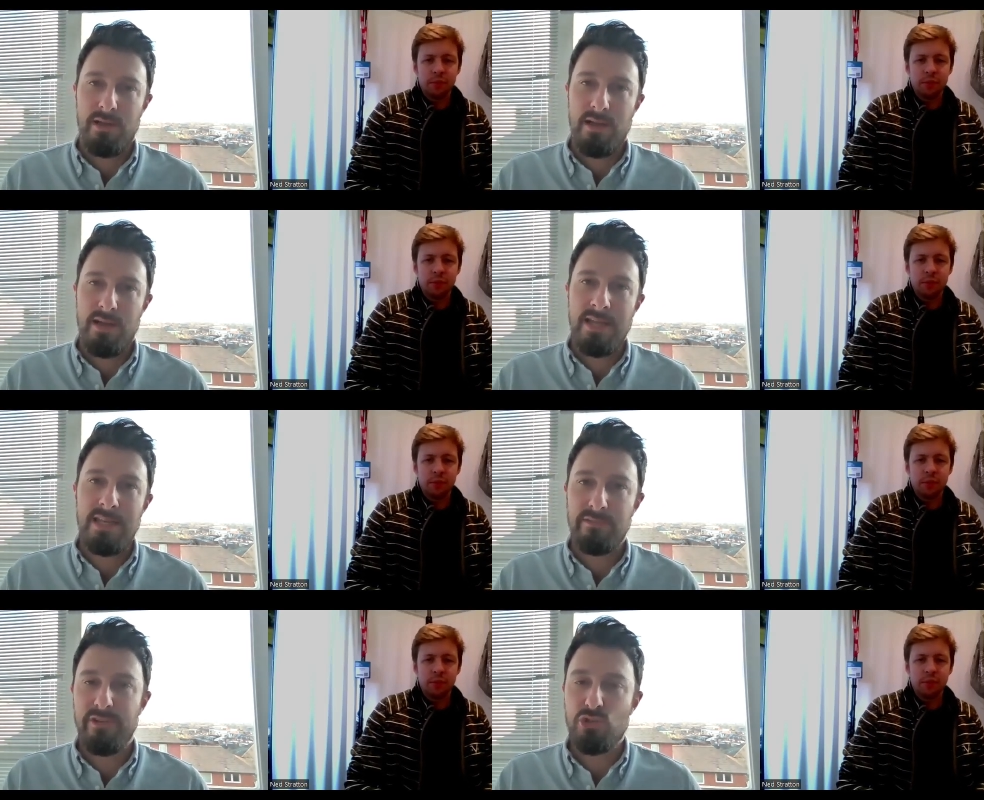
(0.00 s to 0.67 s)

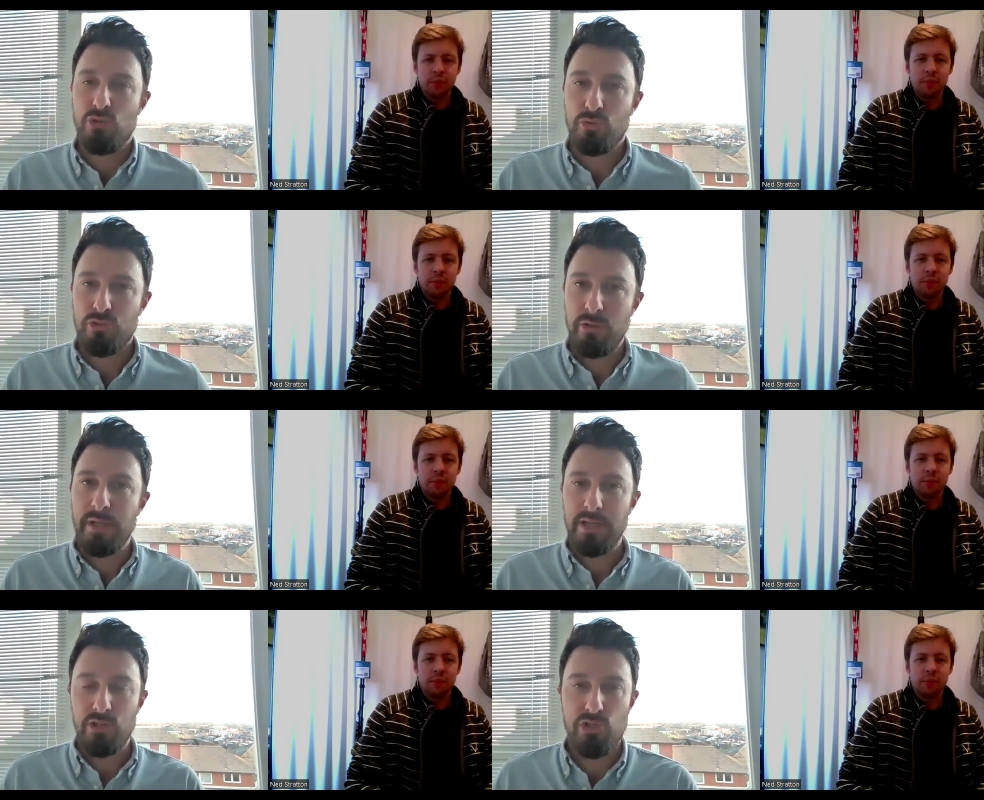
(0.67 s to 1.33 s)
Speaker 1: individuals
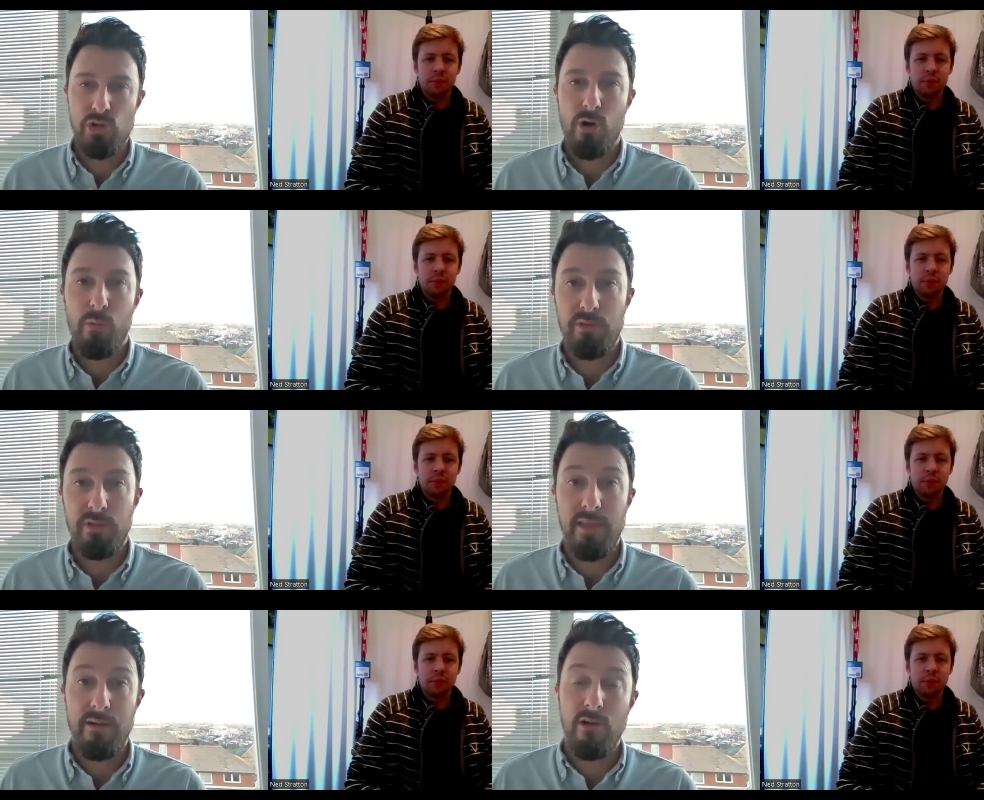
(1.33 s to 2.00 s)
doing a job
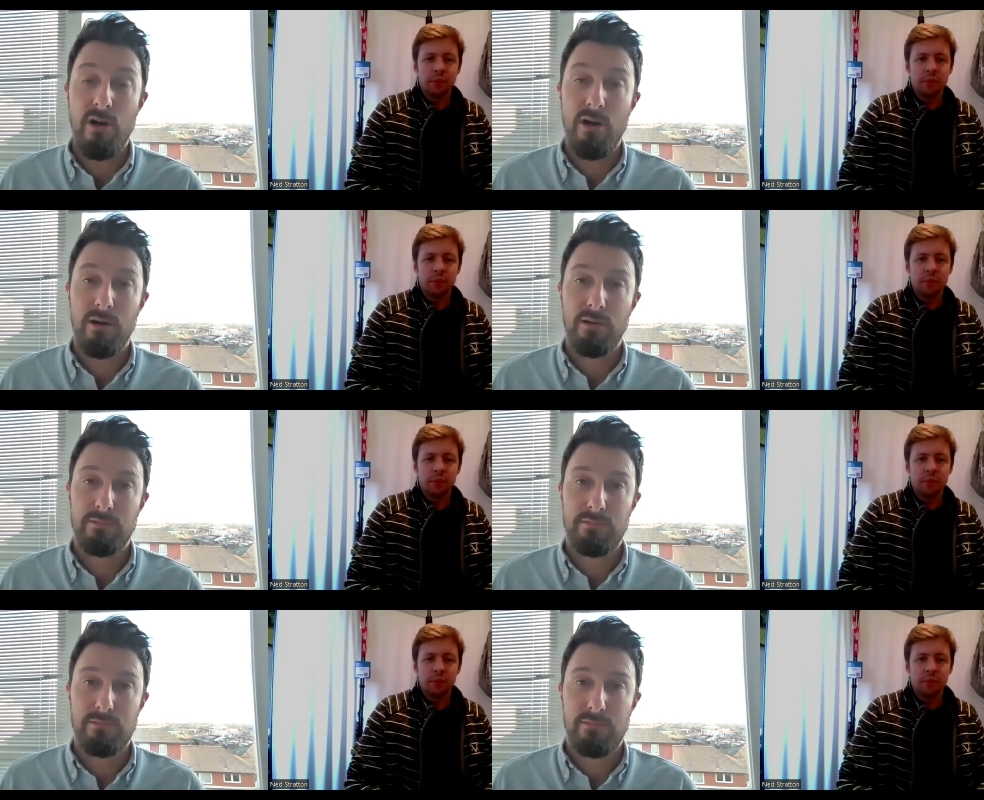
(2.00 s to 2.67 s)
than there are
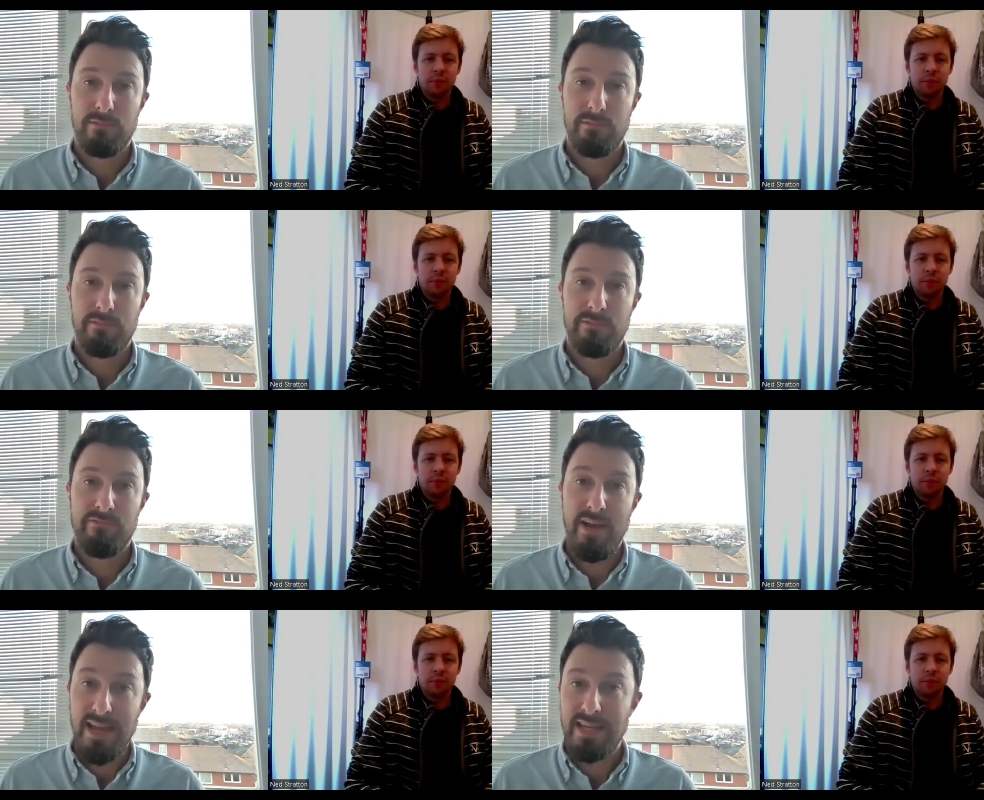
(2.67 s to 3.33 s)

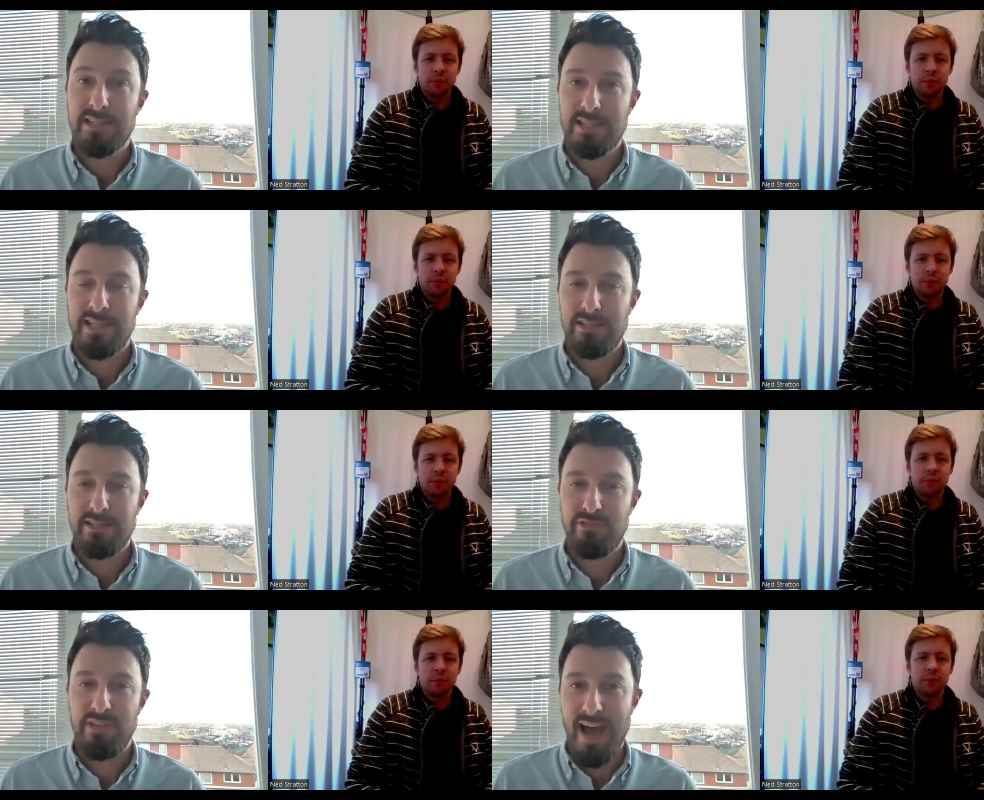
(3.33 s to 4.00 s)

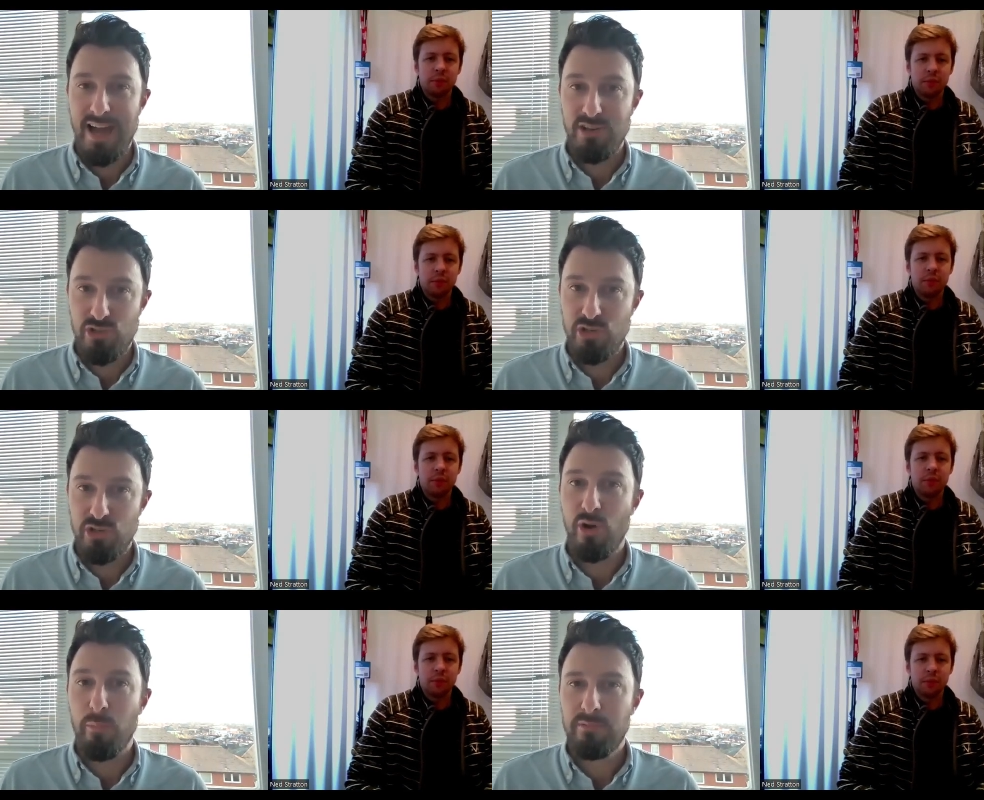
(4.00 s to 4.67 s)
vacancies for that
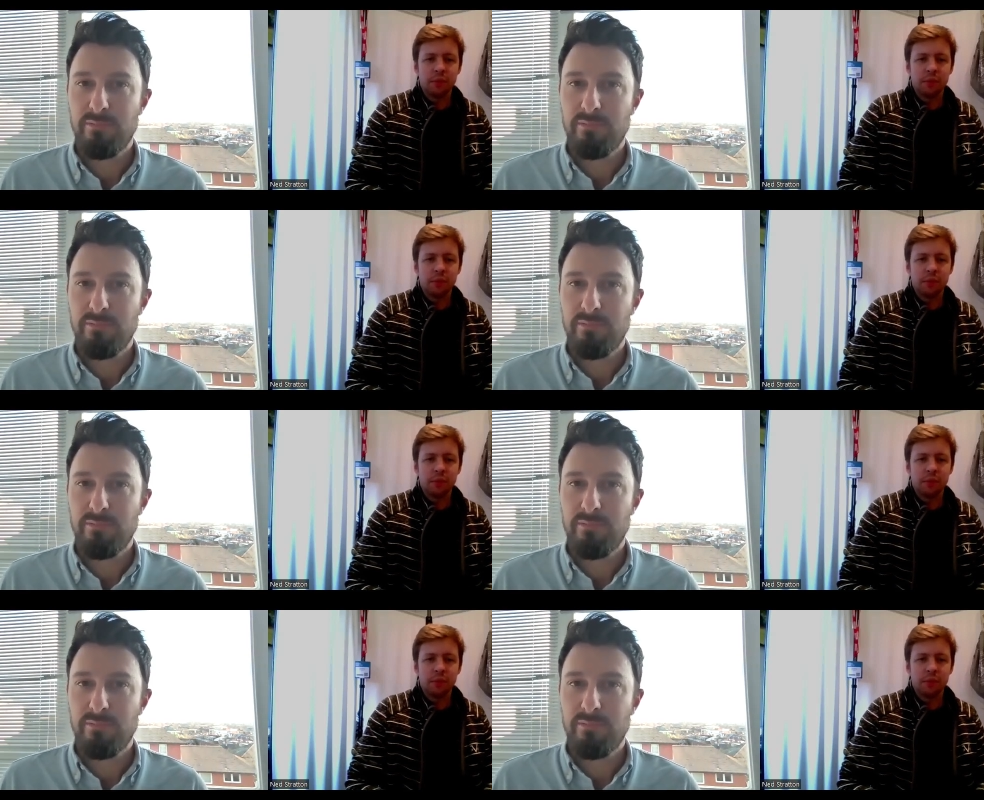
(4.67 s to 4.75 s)
job.